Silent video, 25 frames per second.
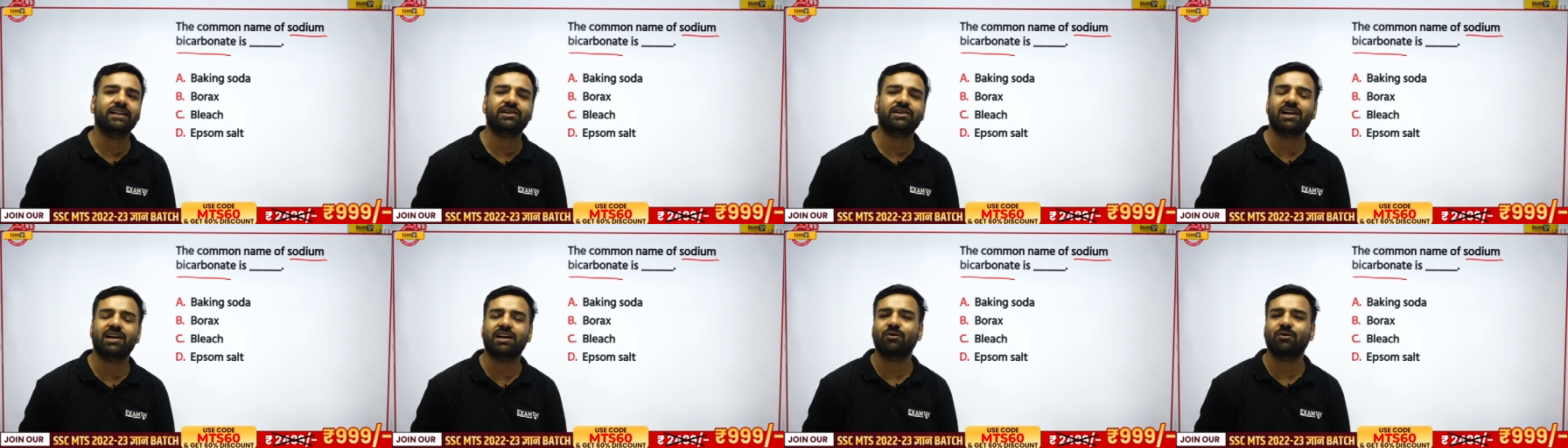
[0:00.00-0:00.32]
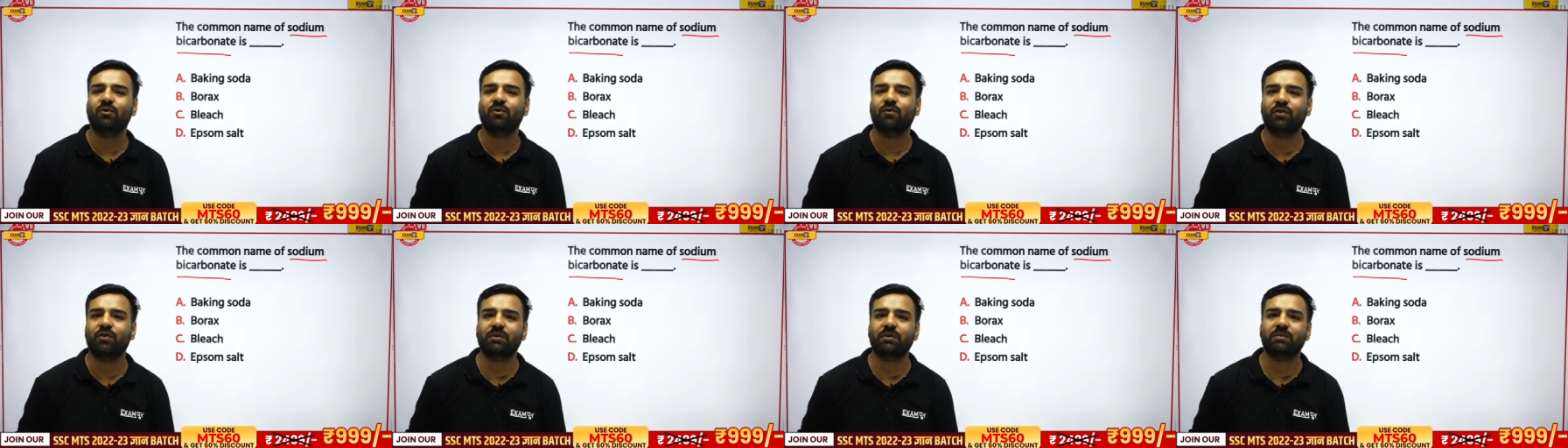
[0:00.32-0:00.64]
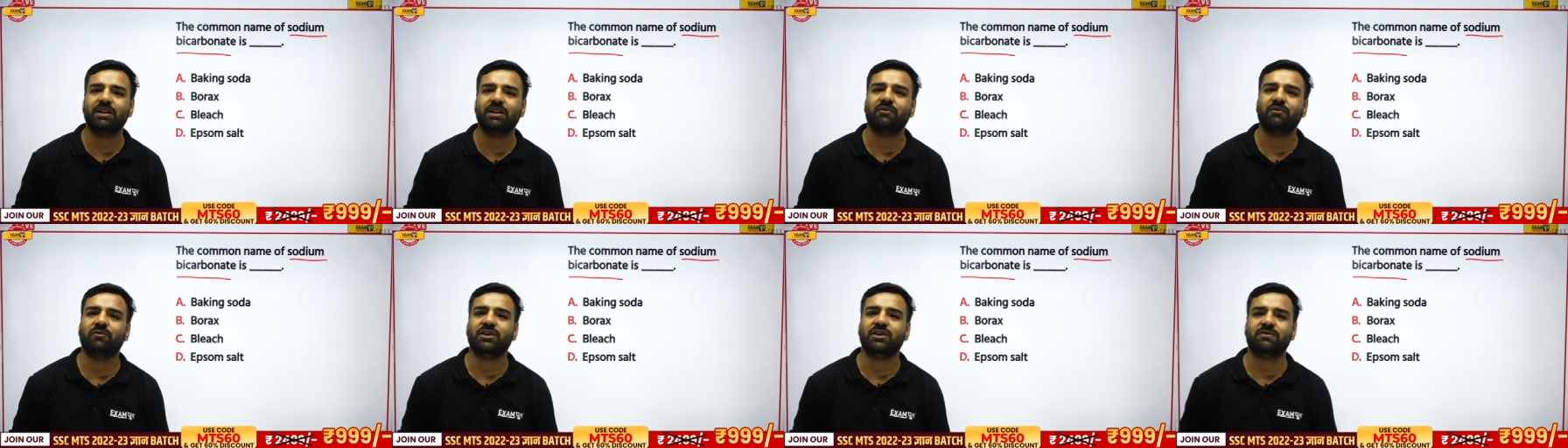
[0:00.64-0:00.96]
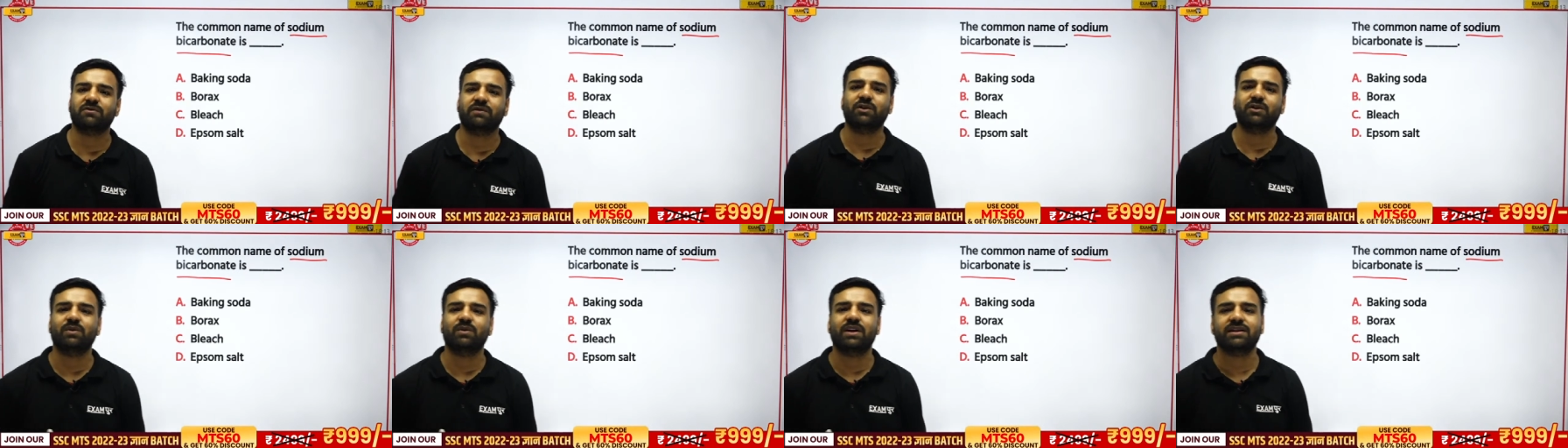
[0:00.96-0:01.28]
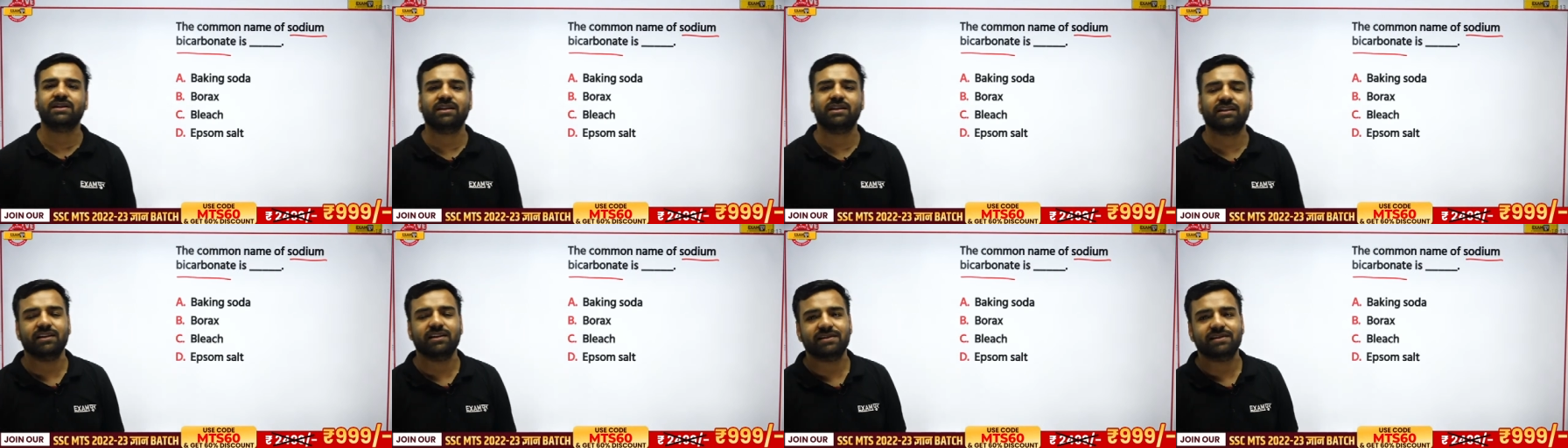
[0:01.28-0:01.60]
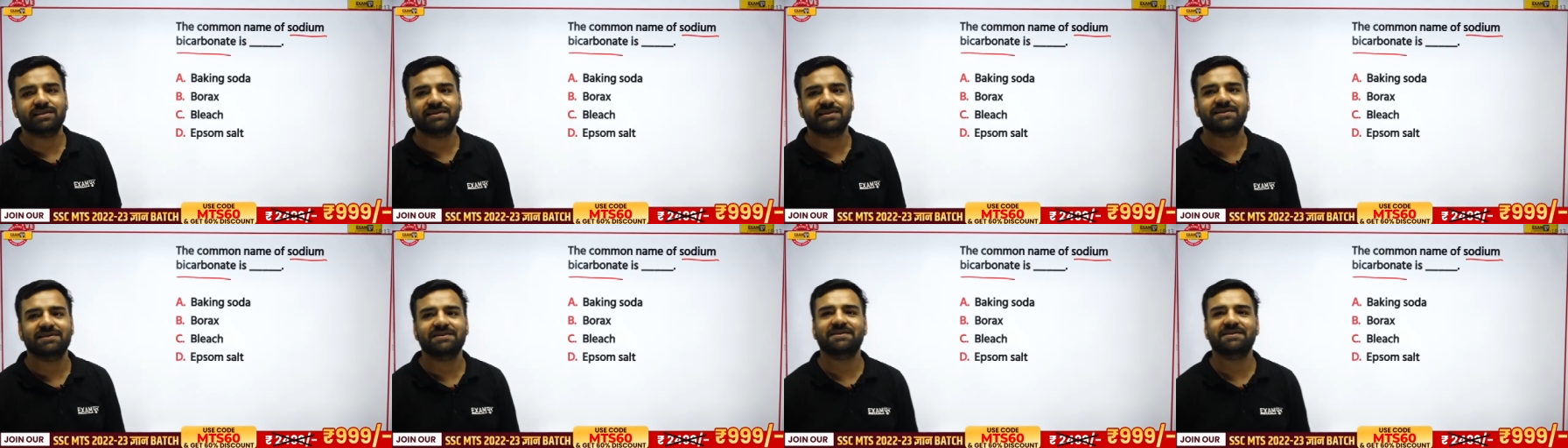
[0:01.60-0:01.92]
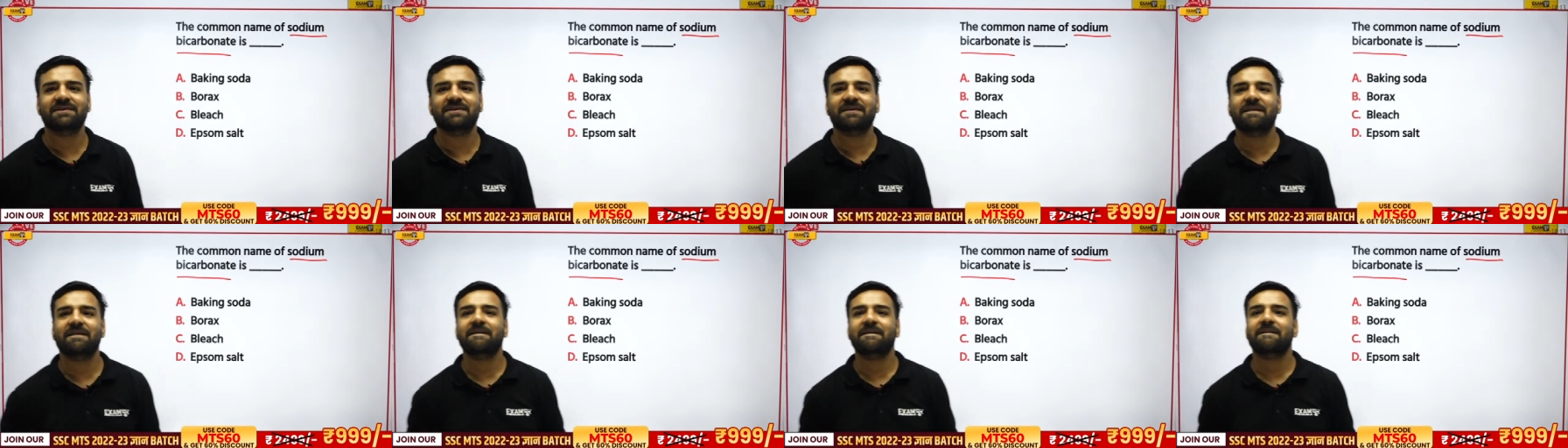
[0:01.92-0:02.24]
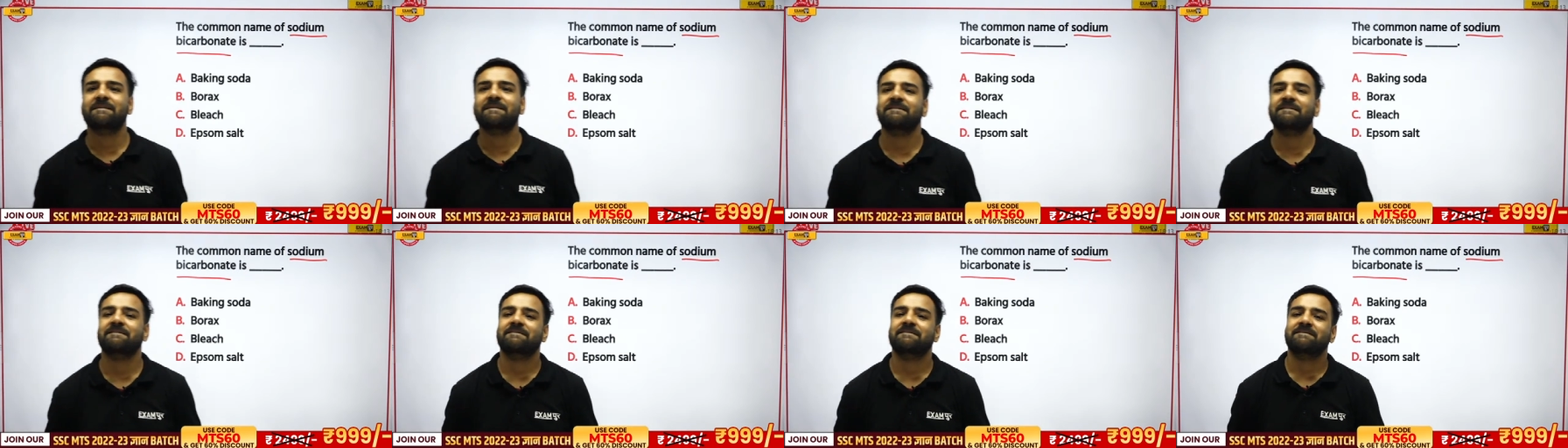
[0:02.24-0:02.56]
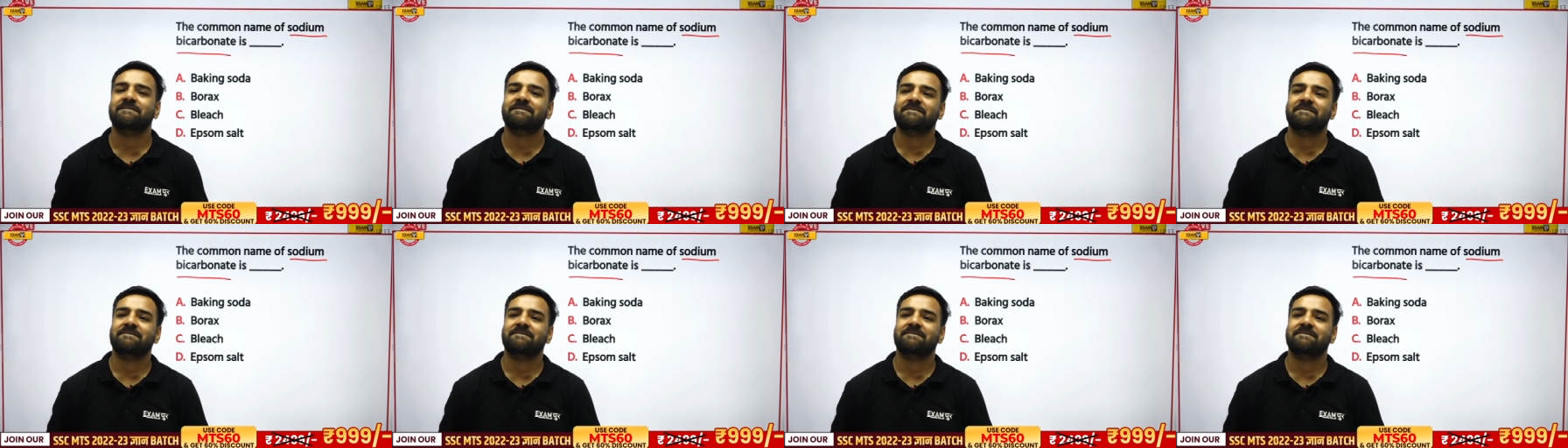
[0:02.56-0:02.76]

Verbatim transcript: Kavita, Ishan. Who would be the first one to answer this?